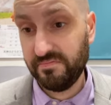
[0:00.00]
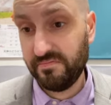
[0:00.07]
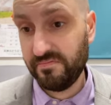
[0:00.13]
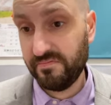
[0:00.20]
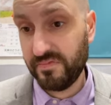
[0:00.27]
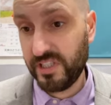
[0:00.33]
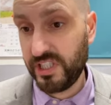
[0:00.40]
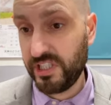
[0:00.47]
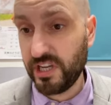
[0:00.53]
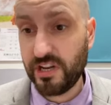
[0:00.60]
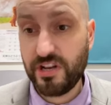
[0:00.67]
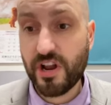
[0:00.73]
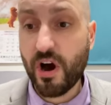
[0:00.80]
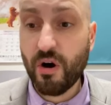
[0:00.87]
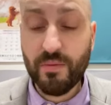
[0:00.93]

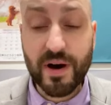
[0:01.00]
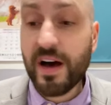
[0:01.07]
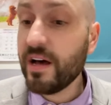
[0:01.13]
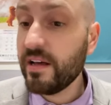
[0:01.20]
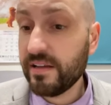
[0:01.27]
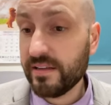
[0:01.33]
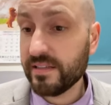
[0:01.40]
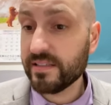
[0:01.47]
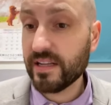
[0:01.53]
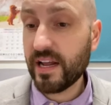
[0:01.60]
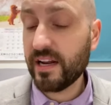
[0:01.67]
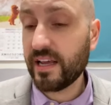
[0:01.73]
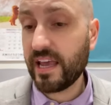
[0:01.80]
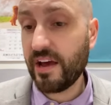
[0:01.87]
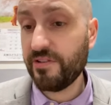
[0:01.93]
Sonoma? Is that
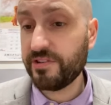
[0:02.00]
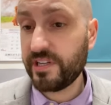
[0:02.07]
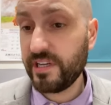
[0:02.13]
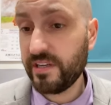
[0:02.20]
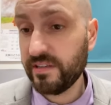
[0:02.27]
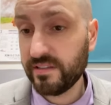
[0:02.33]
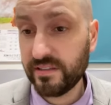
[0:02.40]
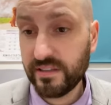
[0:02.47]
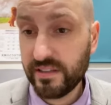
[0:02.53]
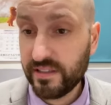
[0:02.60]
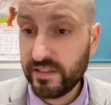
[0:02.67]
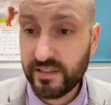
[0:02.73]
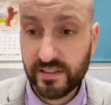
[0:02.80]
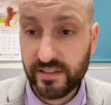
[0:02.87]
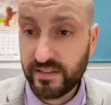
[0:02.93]
a county?
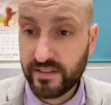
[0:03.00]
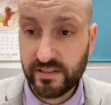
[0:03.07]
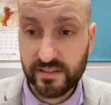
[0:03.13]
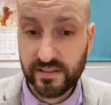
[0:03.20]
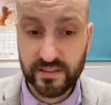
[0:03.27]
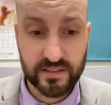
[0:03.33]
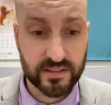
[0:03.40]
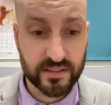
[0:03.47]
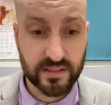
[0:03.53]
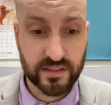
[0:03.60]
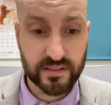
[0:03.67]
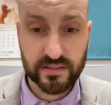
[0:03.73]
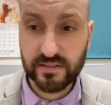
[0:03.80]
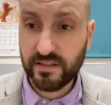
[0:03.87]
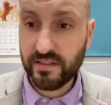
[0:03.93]

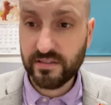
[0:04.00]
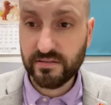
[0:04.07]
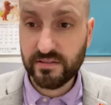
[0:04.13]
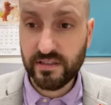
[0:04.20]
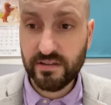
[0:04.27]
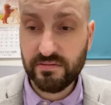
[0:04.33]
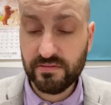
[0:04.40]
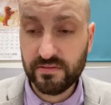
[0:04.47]
I don't know.